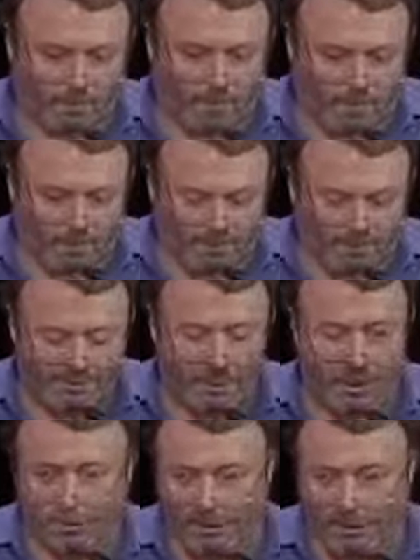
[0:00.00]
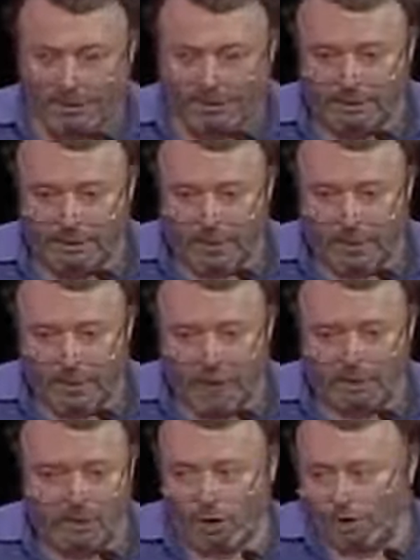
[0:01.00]
Mr. Jumblat,
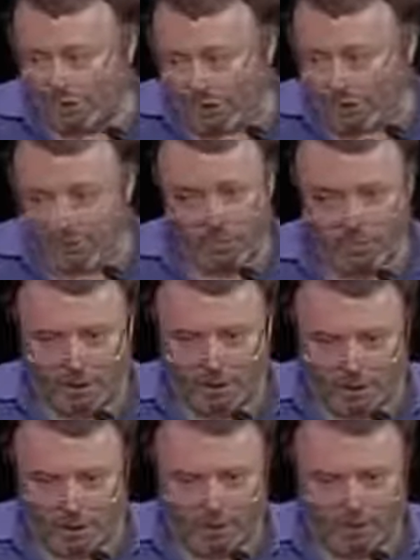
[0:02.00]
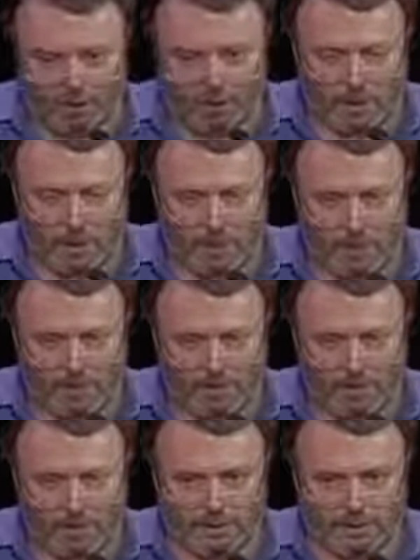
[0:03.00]
have all stated publicly
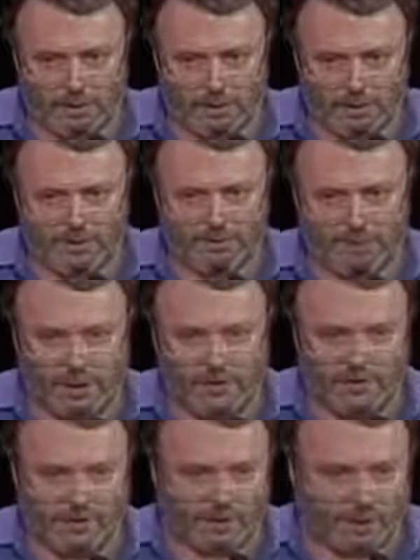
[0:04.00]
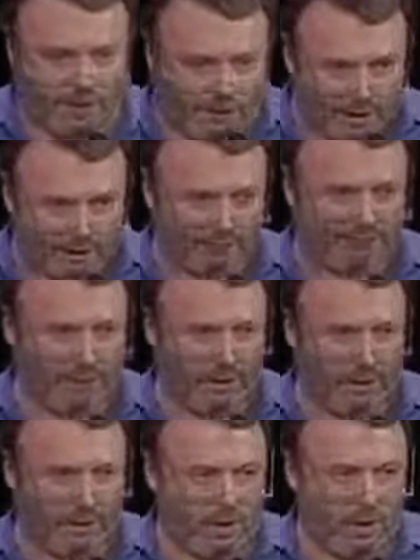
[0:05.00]
that this for them is the beginning
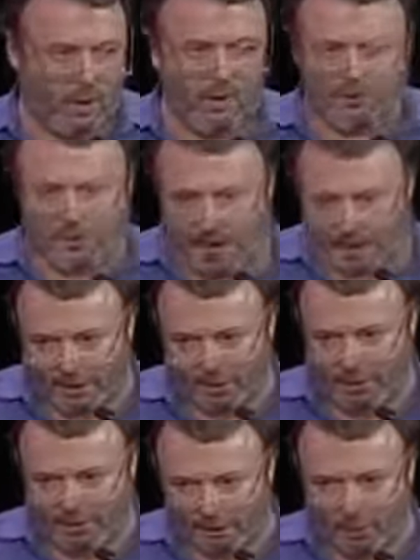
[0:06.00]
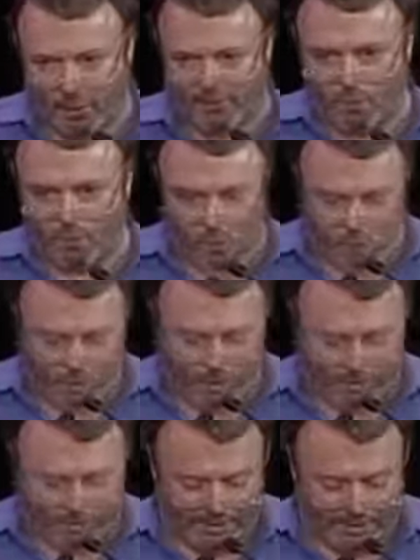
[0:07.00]
of the end, the fall of the wall,
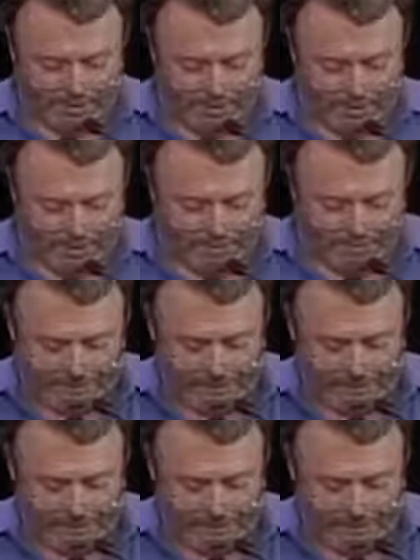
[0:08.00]
as they put it.